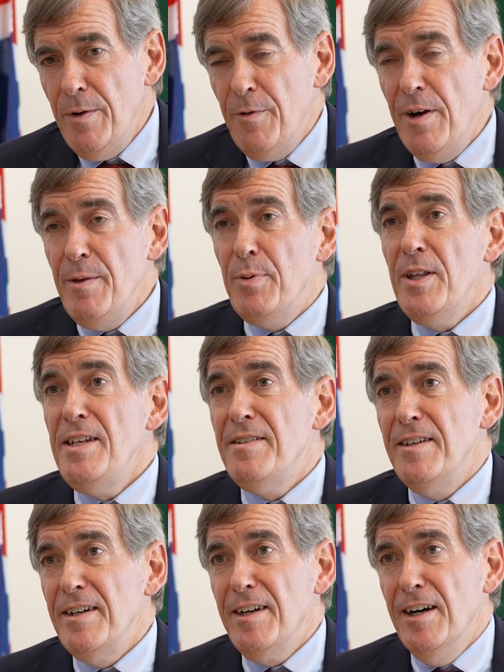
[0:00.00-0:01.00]
We're very
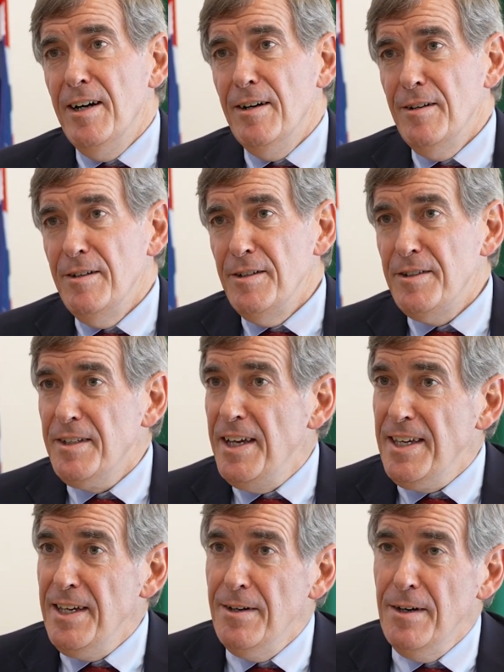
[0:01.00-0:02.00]
pleased that Guyana is
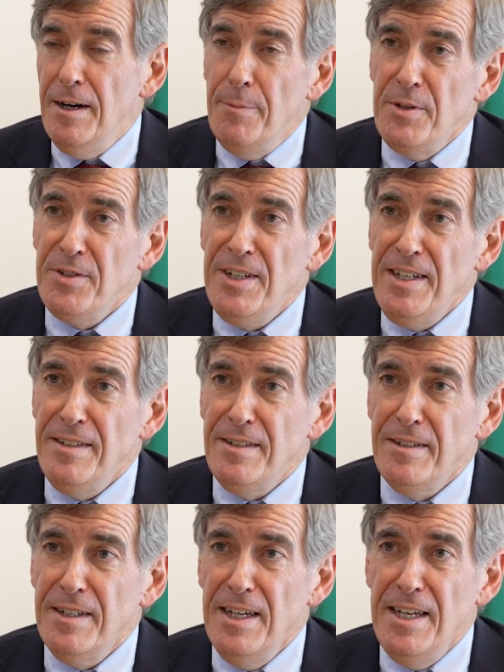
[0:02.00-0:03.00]
taking up a
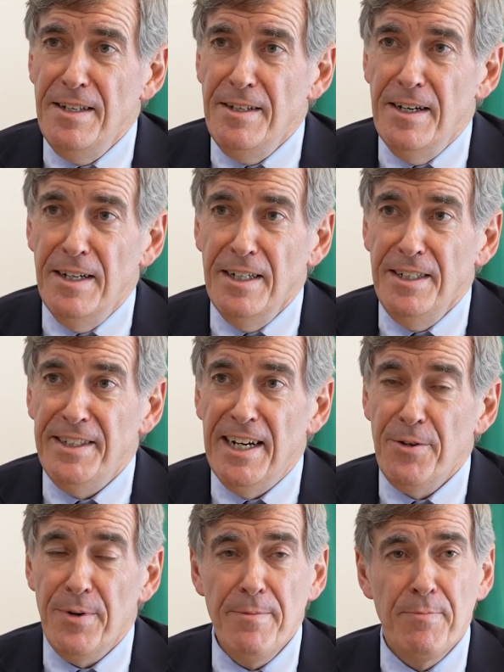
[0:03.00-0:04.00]
seat in
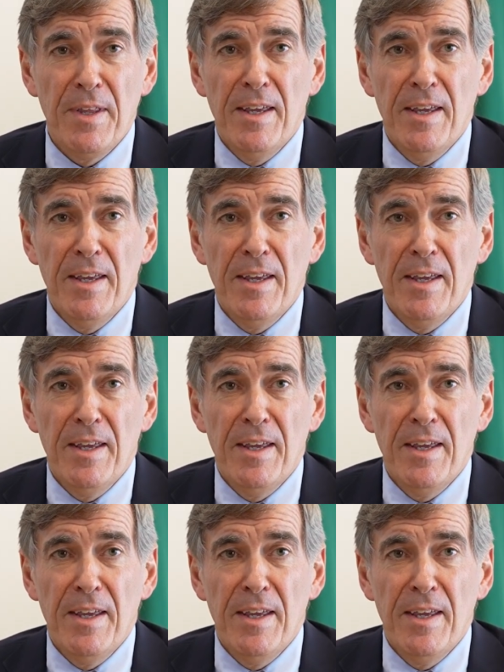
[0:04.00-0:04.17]
January.